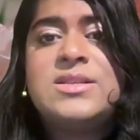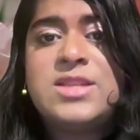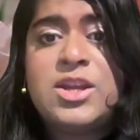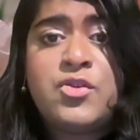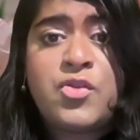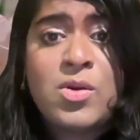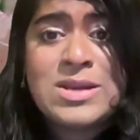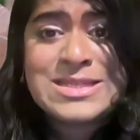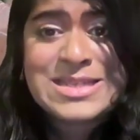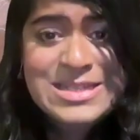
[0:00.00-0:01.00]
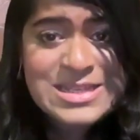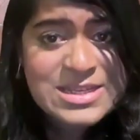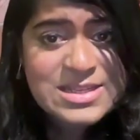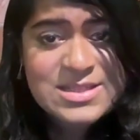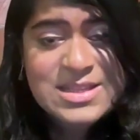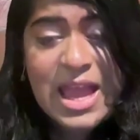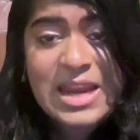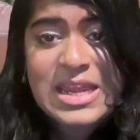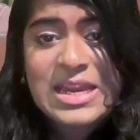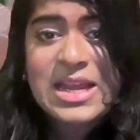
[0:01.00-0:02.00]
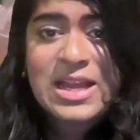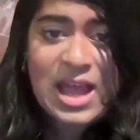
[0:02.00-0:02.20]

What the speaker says: synchronicities, and inner